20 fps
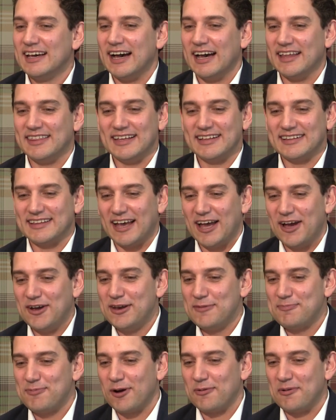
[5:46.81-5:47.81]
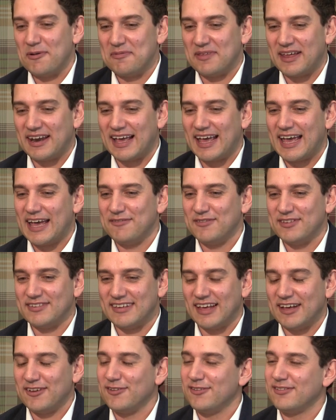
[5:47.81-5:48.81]
I think the only problem that I have is
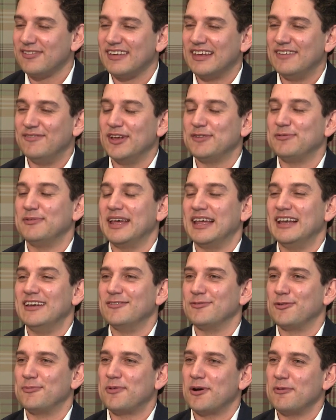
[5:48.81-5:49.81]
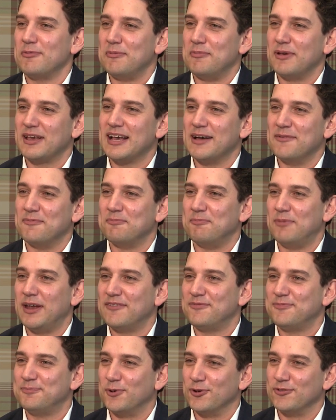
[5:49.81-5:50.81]
those investment analysts will probably become
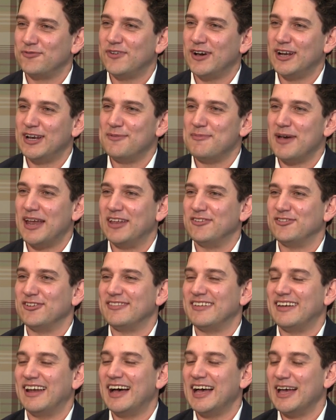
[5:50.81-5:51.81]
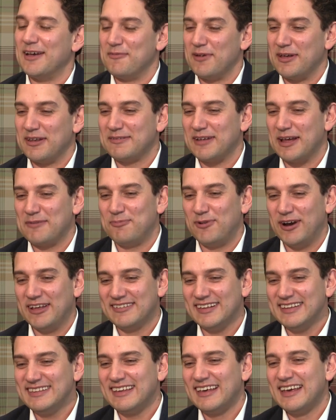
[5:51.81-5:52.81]
better portfolio managers than I am at
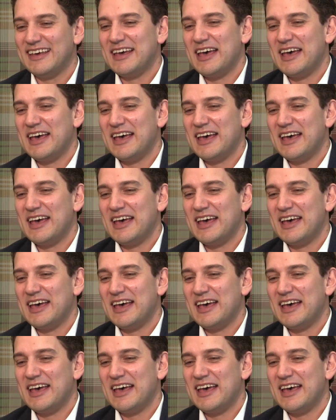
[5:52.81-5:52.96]
present.